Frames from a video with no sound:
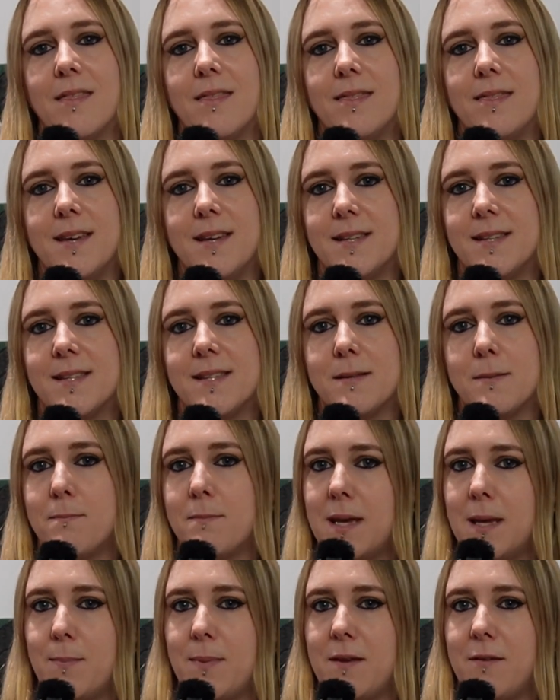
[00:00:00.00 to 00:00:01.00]
this
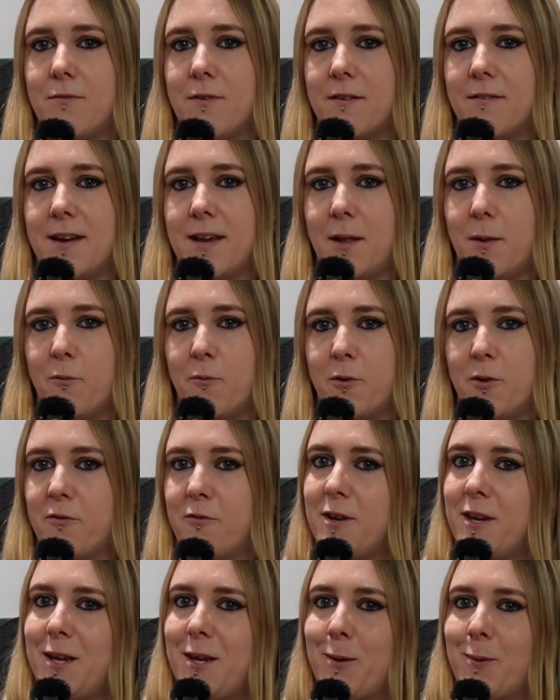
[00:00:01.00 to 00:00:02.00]
may be very helpful for
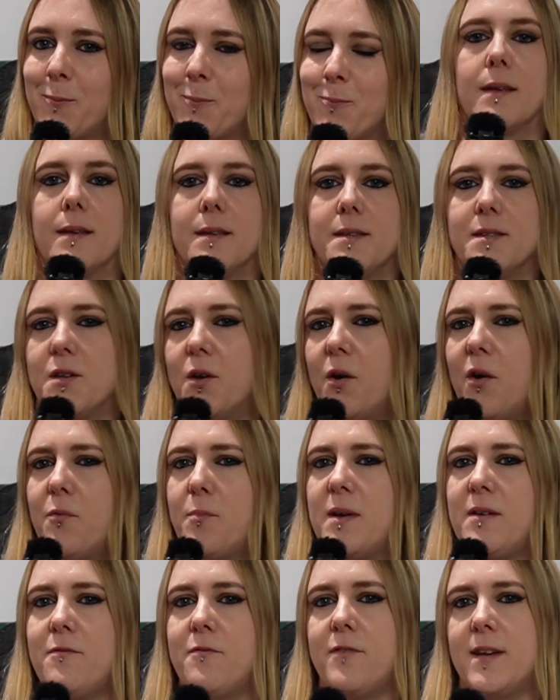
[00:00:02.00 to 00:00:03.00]
you. So I've
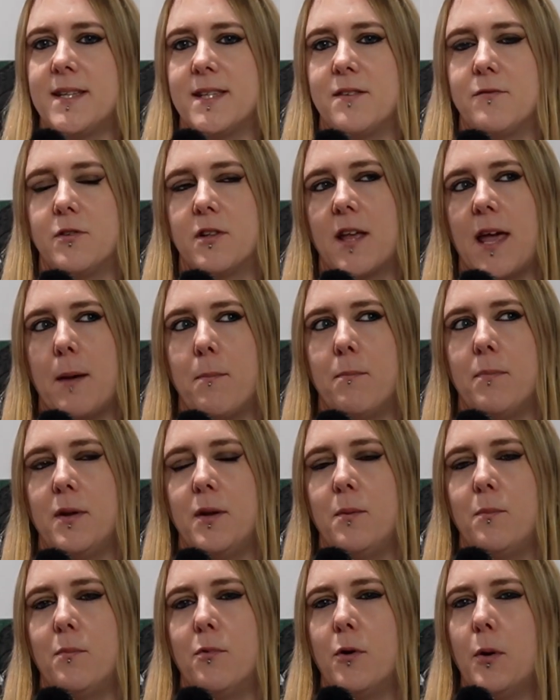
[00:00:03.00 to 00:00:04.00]
been festival
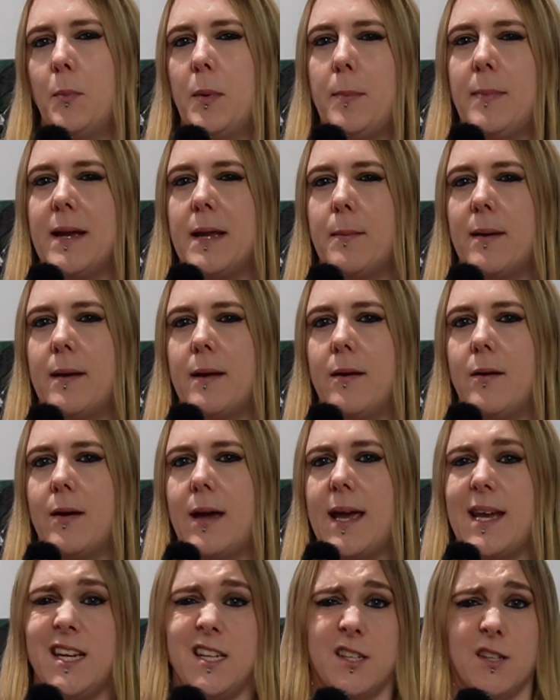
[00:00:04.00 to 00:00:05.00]
camping probably about
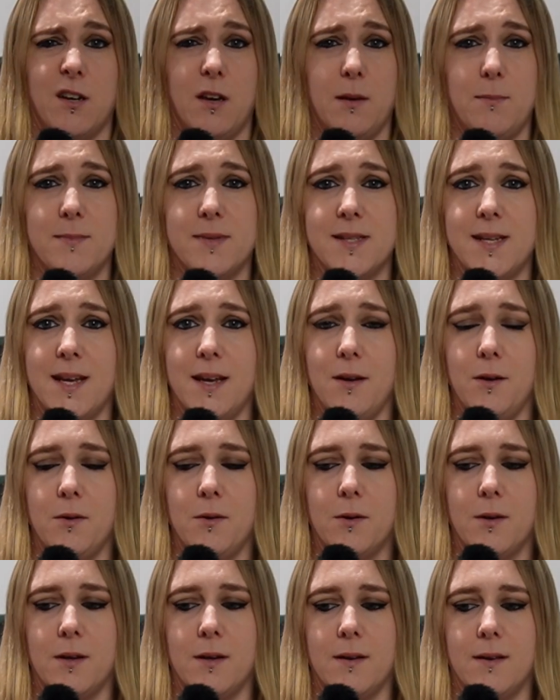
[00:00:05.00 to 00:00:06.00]
8 times now
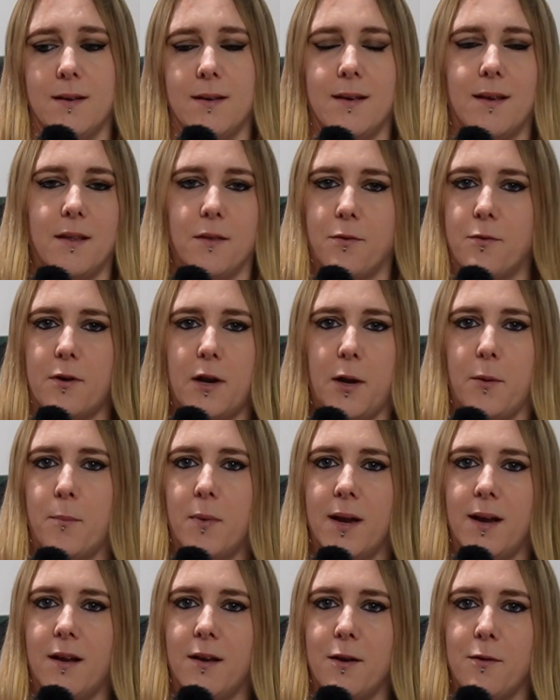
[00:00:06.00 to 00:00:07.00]
throughout
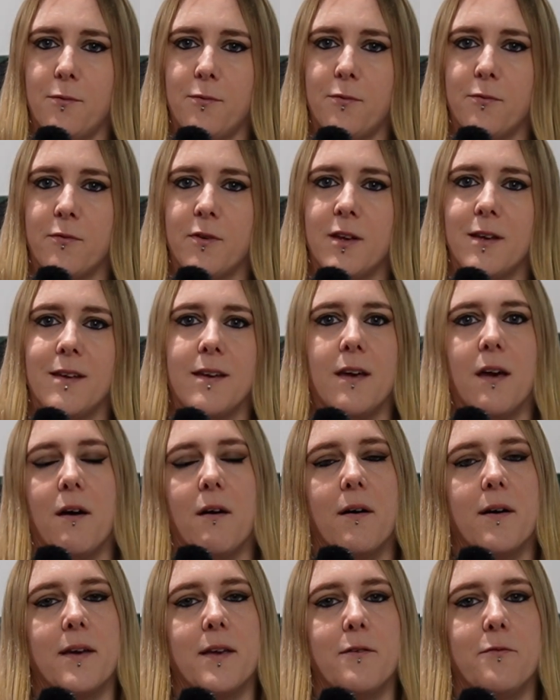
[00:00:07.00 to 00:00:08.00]
my life.
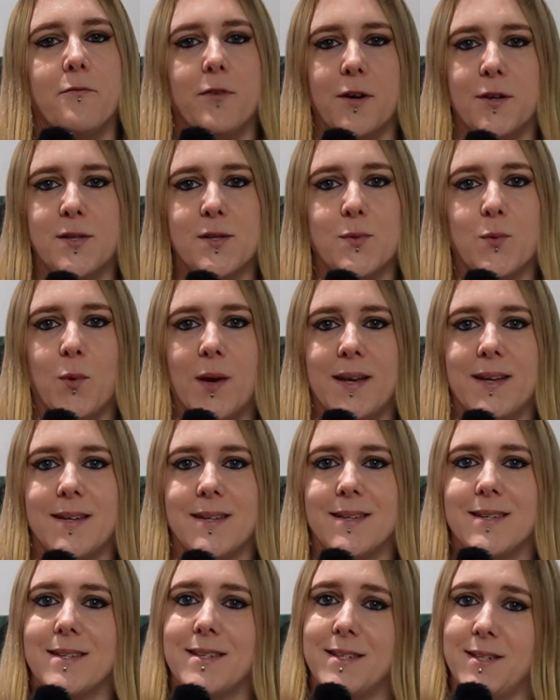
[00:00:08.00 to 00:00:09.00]
I first
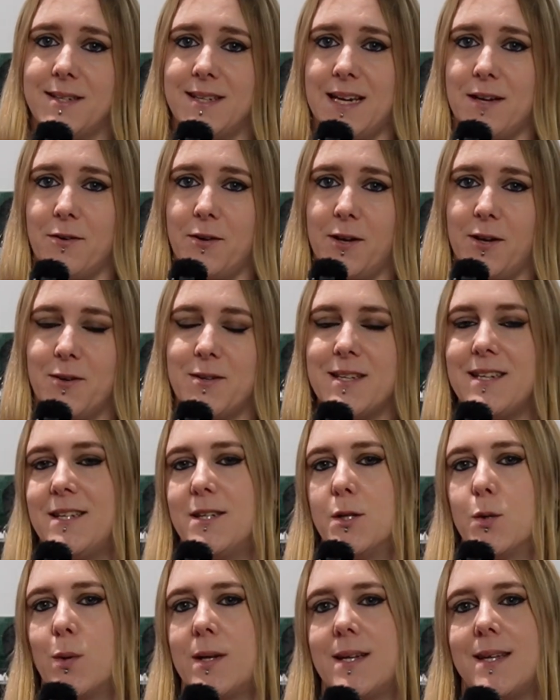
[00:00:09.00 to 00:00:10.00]
went to Download in
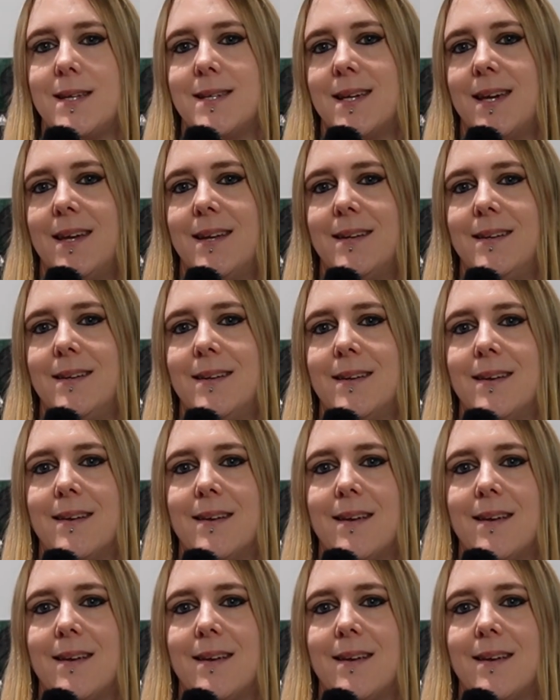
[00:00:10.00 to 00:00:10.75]
2010